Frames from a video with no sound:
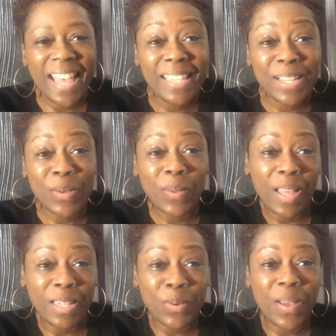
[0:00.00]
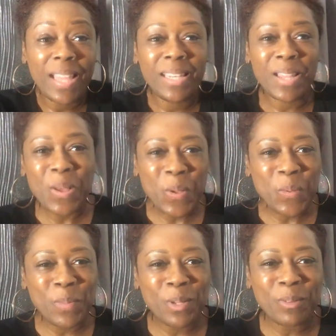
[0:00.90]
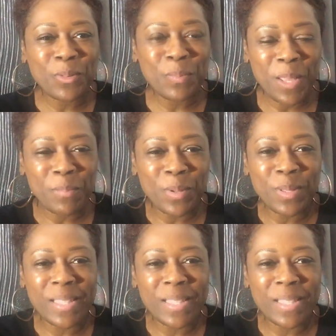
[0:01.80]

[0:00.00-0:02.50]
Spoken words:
Hello, hello, hello, beautiful people.